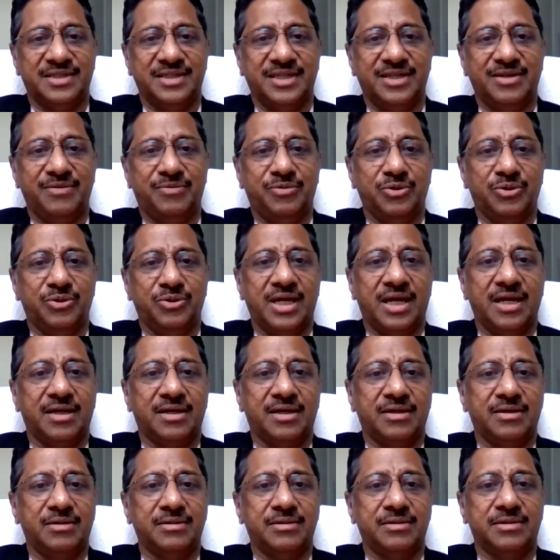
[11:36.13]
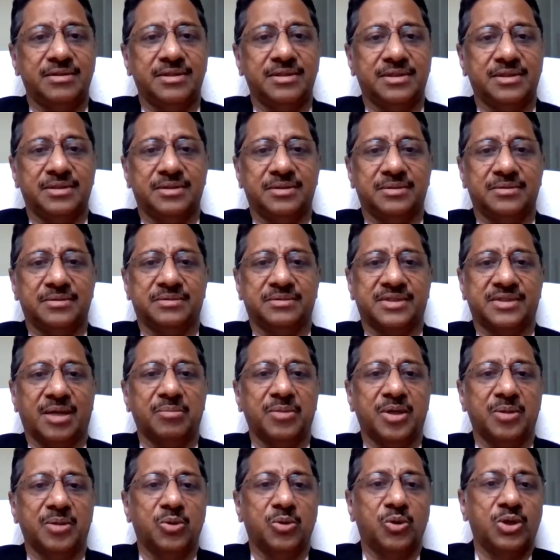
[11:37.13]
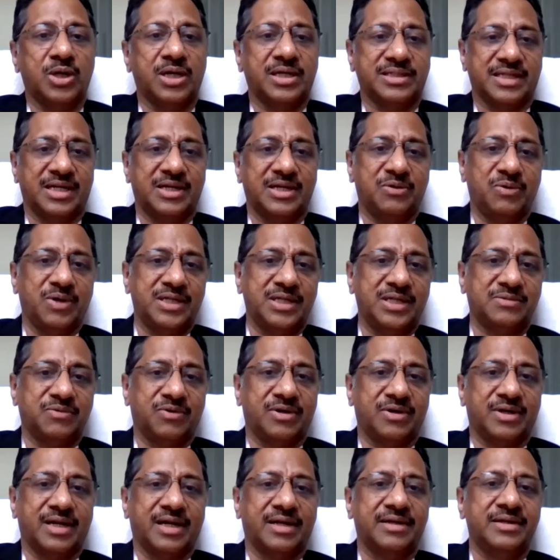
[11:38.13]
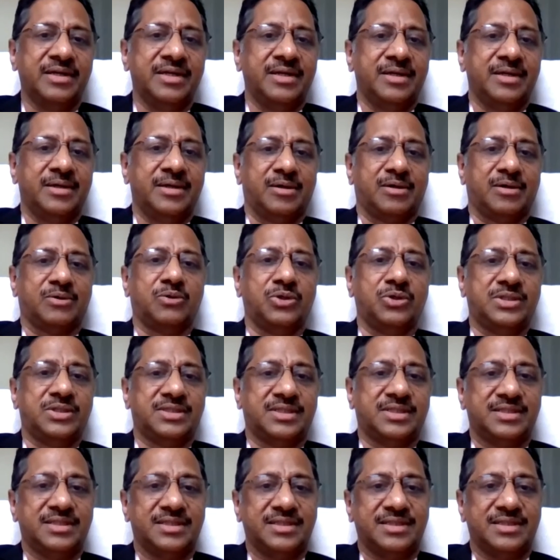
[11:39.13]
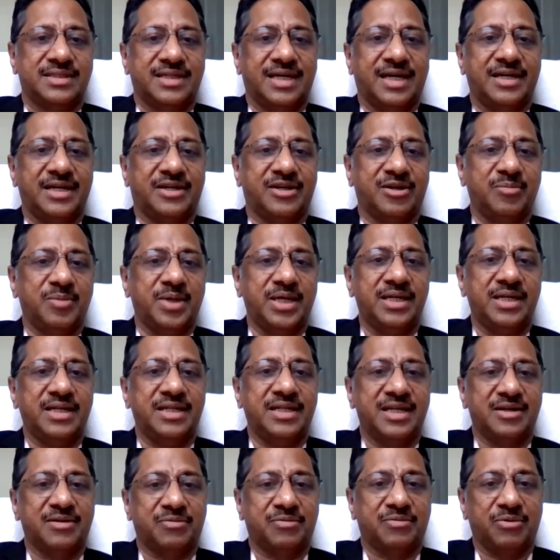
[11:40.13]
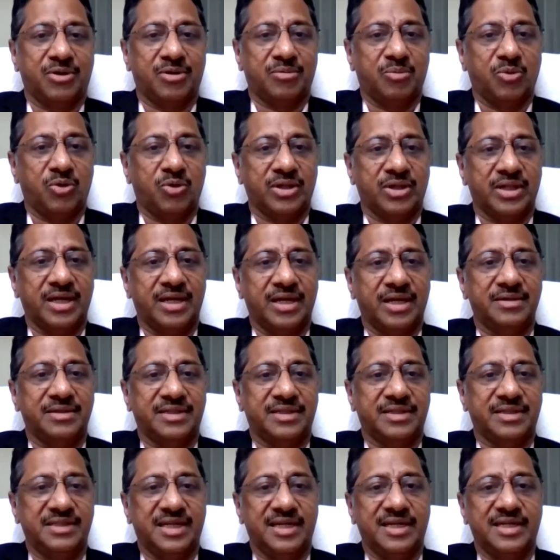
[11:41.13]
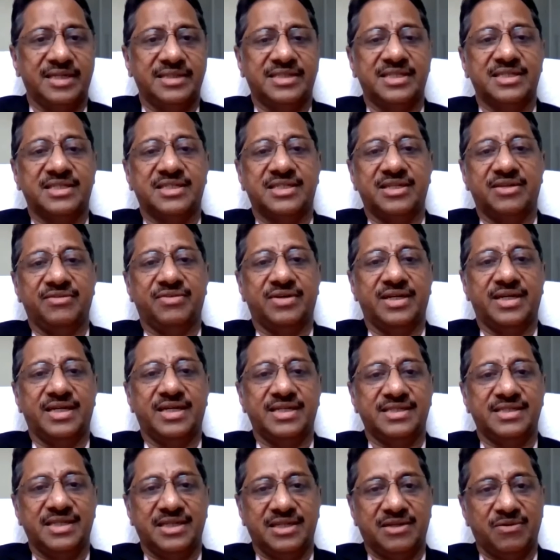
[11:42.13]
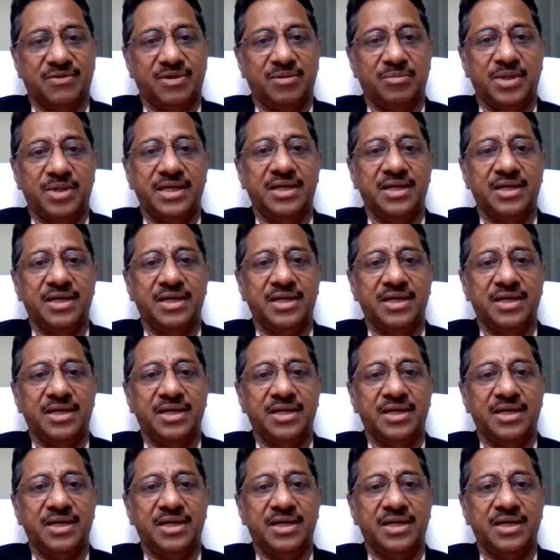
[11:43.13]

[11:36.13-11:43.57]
If you take uh, some amount as advance for goods and remain there for more than three hundred sixty-five days, it will